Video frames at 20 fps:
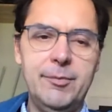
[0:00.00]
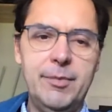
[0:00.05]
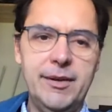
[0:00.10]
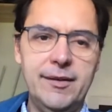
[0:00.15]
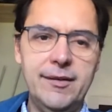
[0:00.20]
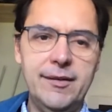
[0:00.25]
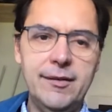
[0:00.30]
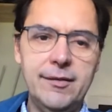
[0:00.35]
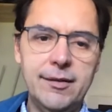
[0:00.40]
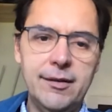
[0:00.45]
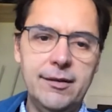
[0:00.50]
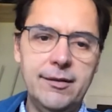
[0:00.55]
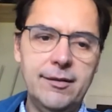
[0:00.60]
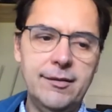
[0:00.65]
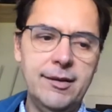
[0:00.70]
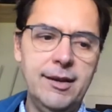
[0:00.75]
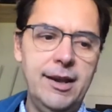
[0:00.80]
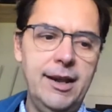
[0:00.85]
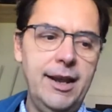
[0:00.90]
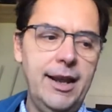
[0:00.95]

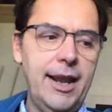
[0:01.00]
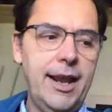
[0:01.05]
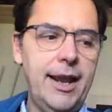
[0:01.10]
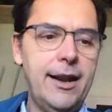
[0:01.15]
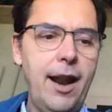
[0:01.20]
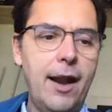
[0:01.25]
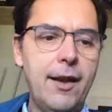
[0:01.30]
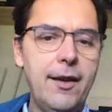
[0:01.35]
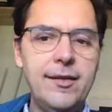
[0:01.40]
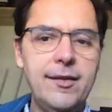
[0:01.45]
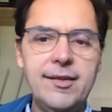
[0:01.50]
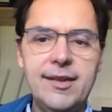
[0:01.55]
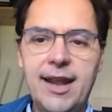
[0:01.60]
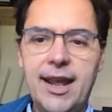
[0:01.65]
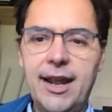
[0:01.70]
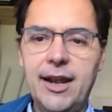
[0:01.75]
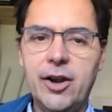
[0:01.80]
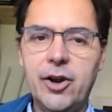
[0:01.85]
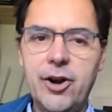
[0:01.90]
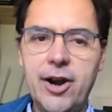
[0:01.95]
businesses and
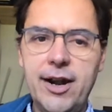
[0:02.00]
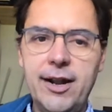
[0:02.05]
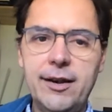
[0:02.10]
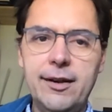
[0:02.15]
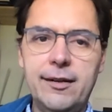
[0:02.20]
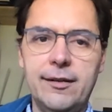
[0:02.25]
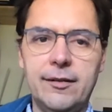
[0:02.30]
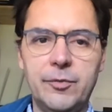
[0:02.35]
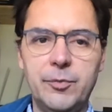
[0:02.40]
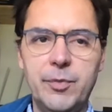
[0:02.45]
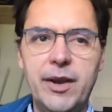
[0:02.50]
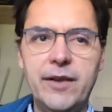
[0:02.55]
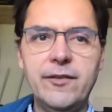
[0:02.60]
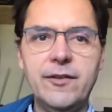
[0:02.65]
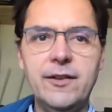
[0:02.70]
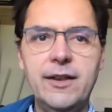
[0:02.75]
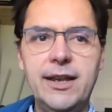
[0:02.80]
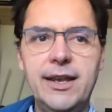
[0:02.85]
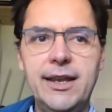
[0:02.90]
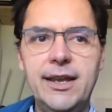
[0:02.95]
understand credit,
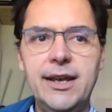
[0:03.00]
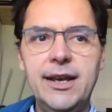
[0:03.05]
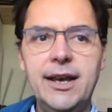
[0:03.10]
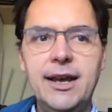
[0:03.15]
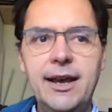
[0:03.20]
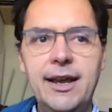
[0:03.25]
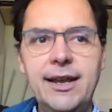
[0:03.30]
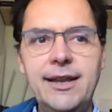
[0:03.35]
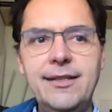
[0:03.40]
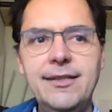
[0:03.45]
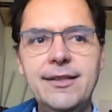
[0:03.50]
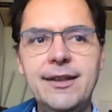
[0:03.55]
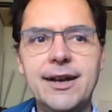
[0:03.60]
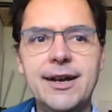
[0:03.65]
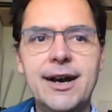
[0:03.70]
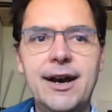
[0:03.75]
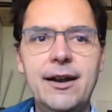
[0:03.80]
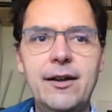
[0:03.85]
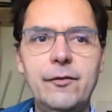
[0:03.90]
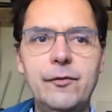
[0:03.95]
especially in the
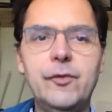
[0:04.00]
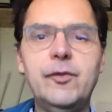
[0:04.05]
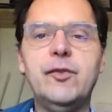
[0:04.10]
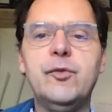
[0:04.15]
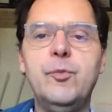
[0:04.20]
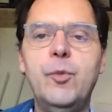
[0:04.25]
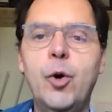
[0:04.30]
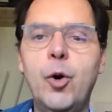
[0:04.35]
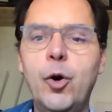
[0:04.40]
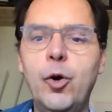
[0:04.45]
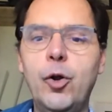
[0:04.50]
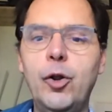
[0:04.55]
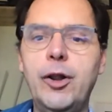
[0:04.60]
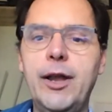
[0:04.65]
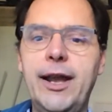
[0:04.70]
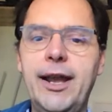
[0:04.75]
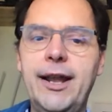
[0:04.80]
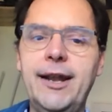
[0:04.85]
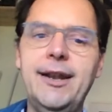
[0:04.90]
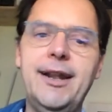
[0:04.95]
kind of small
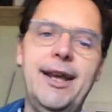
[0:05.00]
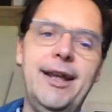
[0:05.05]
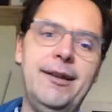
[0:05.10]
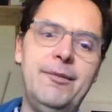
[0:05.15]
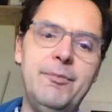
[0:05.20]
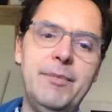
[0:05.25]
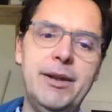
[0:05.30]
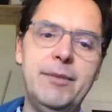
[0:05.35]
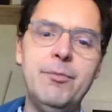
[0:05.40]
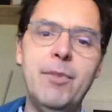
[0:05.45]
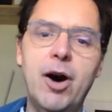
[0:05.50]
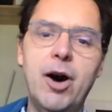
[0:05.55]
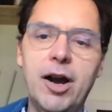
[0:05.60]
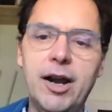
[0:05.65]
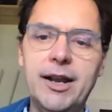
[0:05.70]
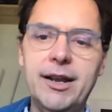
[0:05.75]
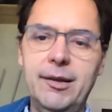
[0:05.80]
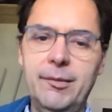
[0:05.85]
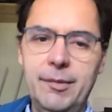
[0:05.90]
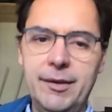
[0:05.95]
end and
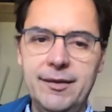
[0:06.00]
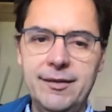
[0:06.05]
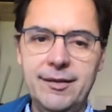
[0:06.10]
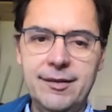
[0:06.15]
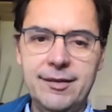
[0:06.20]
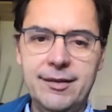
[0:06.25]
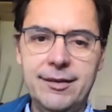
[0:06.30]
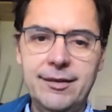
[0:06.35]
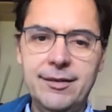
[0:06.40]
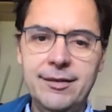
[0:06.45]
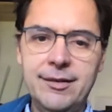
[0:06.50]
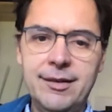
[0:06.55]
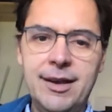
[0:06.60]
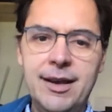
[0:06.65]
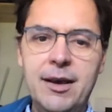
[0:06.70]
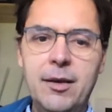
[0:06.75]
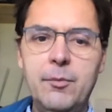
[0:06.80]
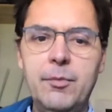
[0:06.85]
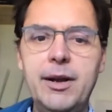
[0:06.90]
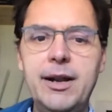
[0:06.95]
mid-market businesses.
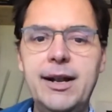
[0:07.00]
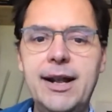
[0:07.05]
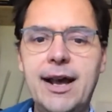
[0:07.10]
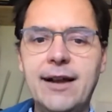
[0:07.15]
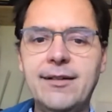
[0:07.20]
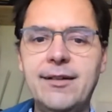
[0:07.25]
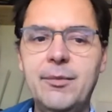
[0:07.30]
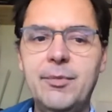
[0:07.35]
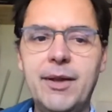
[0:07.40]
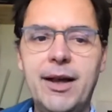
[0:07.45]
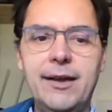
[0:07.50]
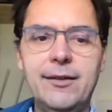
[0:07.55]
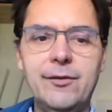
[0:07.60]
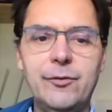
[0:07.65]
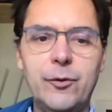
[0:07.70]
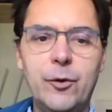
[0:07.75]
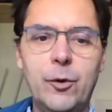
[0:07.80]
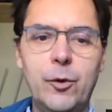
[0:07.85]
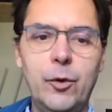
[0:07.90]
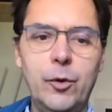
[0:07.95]
But it actually applies
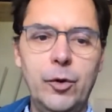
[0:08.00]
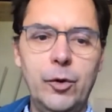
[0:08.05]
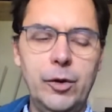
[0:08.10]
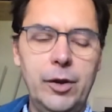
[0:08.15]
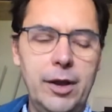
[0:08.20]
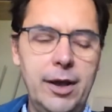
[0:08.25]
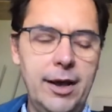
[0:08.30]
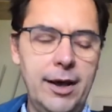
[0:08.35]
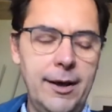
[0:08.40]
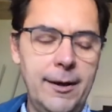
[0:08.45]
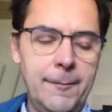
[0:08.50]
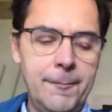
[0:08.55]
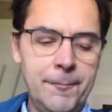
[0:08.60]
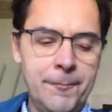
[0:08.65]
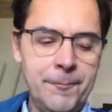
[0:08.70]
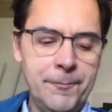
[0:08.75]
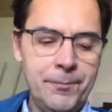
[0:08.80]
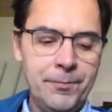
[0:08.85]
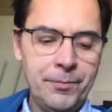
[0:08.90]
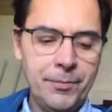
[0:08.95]
for all
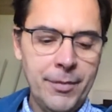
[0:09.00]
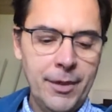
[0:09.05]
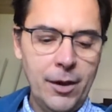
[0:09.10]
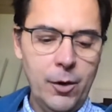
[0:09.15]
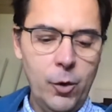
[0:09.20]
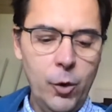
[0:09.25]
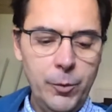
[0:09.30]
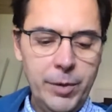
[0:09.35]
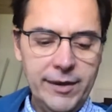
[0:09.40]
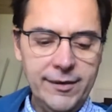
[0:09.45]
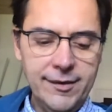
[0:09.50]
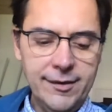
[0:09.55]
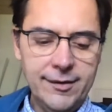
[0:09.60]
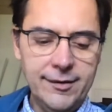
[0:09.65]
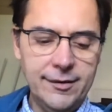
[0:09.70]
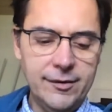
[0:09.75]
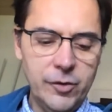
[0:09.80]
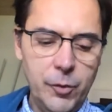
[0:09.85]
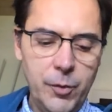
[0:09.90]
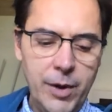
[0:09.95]
um, all
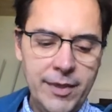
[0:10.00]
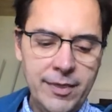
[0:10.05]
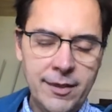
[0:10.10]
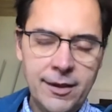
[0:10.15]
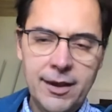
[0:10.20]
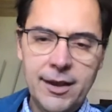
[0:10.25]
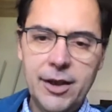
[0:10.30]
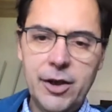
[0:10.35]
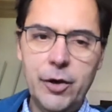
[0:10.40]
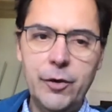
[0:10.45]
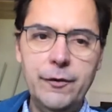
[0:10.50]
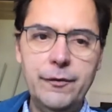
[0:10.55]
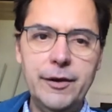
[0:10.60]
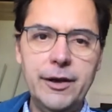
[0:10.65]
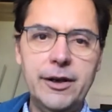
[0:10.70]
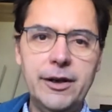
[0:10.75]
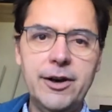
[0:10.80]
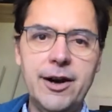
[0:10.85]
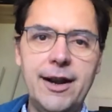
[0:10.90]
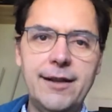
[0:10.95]
businesses. So when the
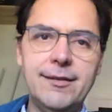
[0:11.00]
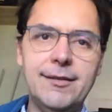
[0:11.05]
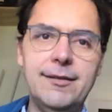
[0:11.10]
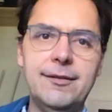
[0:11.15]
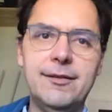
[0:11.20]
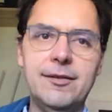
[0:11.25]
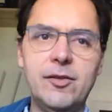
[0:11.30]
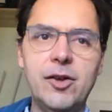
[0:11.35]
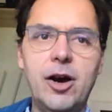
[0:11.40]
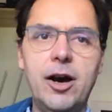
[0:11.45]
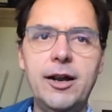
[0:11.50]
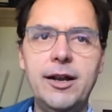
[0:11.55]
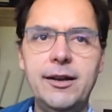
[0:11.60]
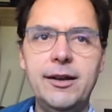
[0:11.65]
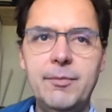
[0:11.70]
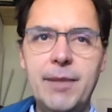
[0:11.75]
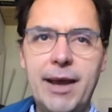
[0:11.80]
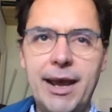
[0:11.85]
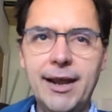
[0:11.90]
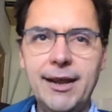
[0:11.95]
COVID crisis
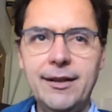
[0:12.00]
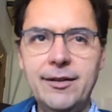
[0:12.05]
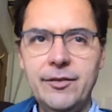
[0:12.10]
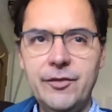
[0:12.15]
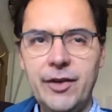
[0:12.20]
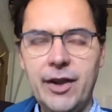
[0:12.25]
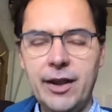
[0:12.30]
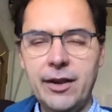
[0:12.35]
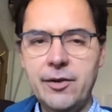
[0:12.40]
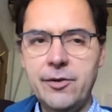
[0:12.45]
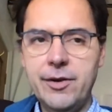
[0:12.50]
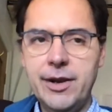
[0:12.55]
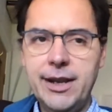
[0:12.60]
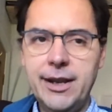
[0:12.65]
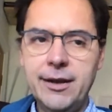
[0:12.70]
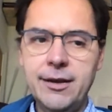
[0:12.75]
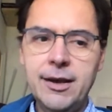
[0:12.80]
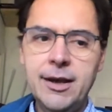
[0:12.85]
started back in January,